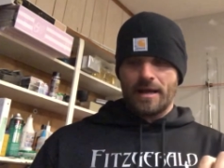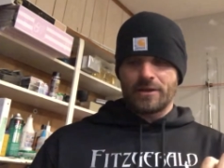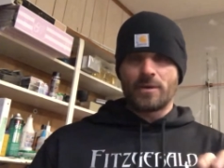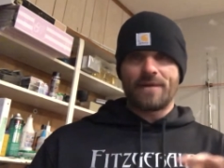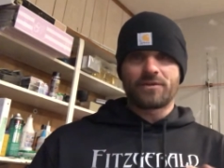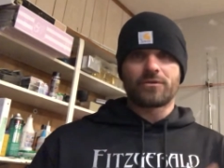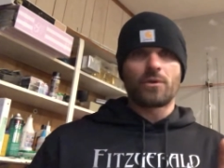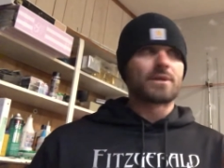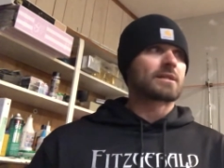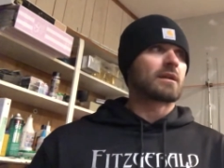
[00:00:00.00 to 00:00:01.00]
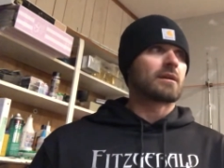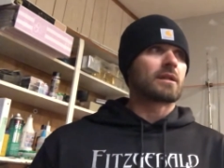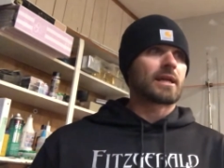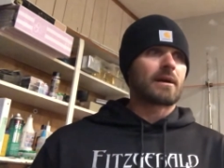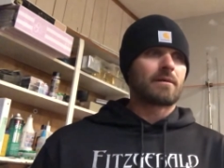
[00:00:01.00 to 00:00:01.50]
You have to throw this
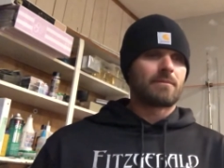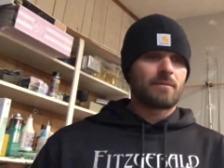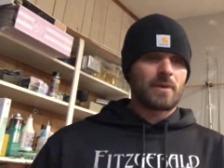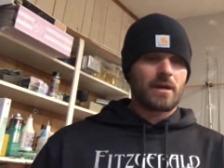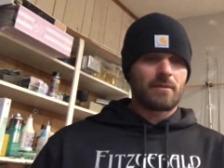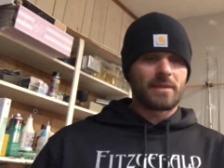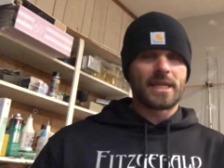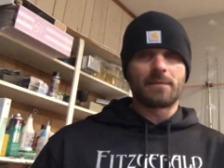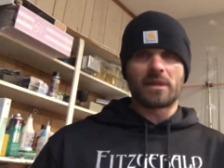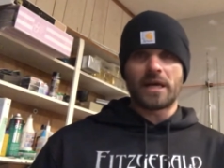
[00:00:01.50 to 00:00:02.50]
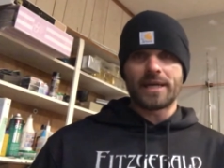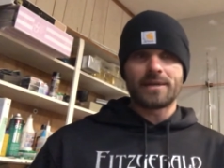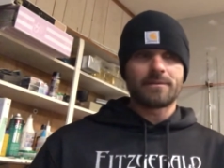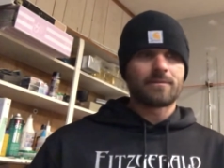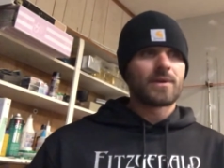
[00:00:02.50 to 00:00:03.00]
on like a medium
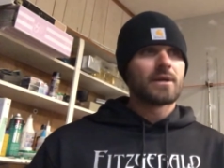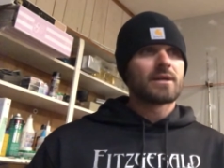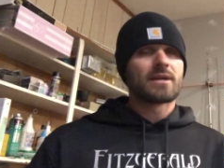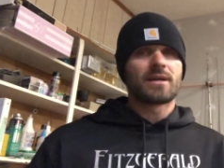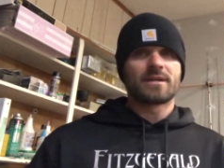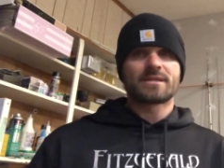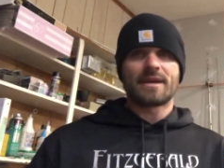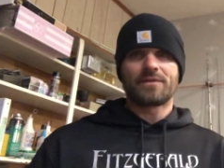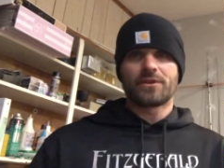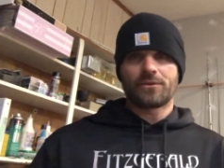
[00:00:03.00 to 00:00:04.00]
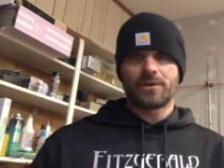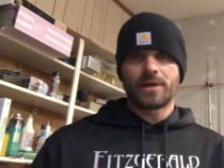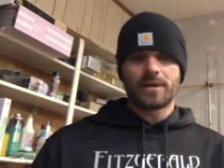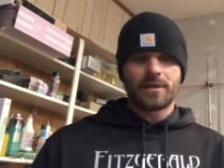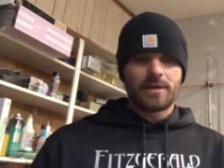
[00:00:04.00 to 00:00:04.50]
light,
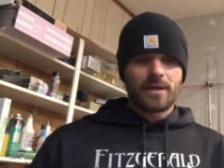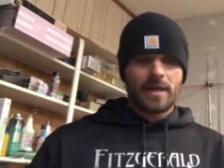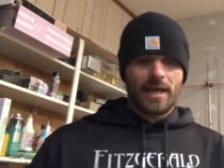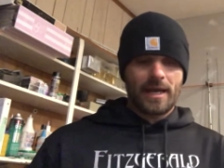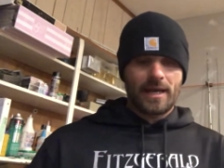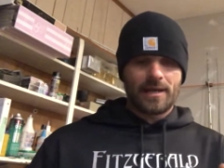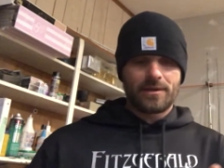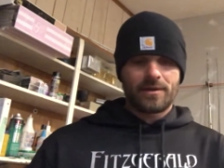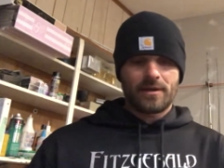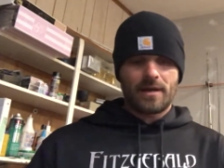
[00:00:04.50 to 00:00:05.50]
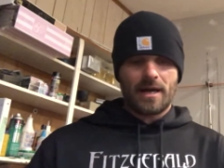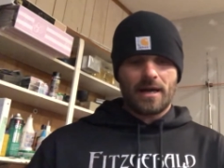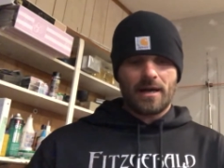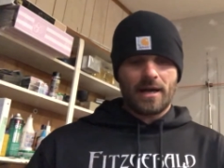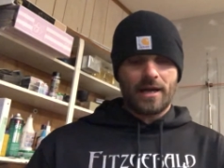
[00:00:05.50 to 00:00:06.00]
7.3, and
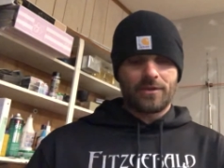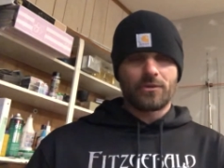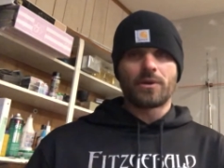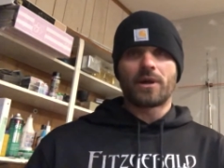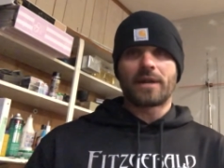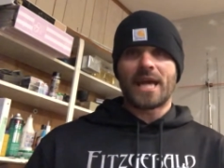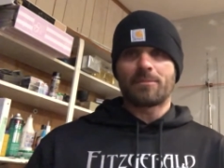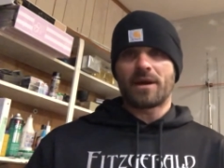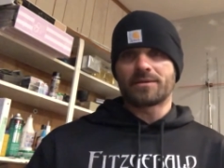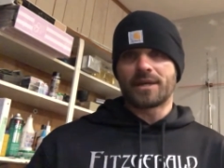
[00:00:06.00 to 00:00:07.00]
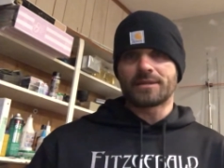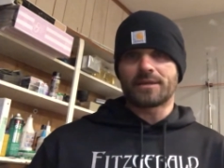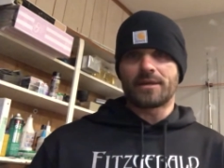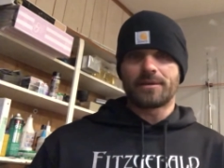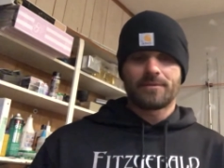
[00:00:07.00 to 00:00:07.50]
I throw it on an 8-pound
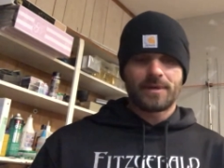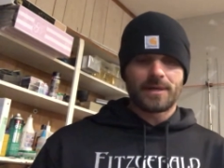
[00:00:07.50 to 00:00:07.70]
test line.